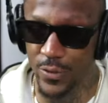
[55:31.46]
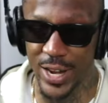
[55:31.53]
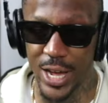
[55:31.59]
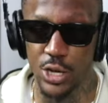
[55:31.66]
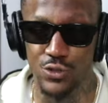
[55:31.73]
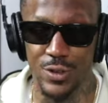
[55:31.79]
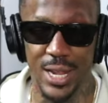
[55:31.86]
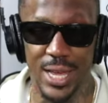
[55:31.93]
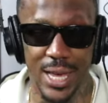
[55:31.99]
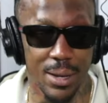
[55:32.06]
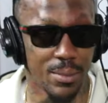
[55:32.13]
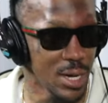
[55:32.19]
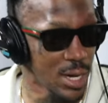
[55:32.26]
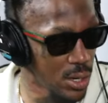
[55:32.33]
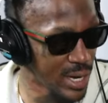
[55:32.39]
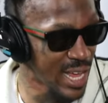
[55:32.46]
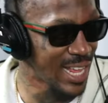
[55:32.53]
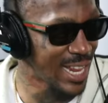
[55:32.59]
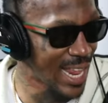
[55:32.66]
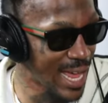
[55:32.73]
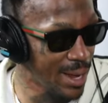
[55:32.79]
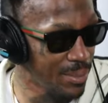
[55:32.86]
know if that was really him, though. They
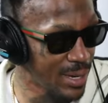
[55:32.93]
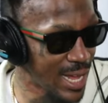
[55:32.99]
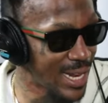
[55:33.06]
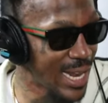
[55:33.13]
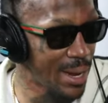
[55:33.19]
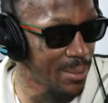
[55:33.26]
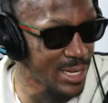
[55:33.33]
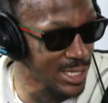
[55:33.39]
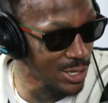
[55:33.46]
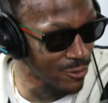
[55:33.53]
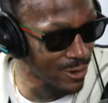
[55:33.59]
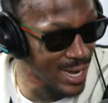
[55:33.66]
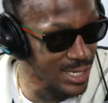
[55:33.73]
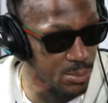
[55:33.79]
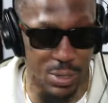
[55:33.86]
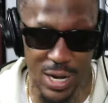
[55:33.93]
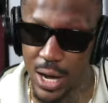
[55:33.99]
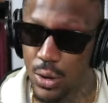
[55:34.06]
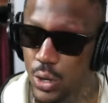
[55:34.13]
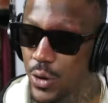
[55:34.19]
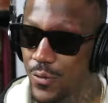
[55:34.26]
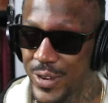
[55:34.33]
claim these arrests, but I
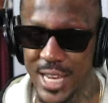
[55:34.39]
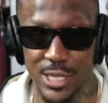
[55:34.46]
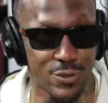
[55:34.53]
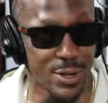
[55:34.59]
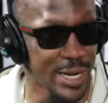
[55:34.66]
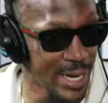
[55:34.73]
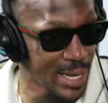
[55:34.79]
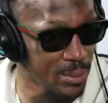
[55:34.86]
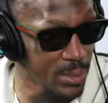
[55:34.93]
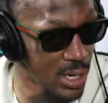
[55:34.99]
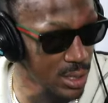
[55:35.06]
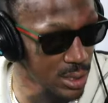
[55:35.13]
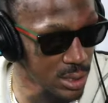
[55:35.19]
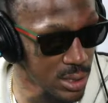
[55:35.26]
don't know if that's really them, though.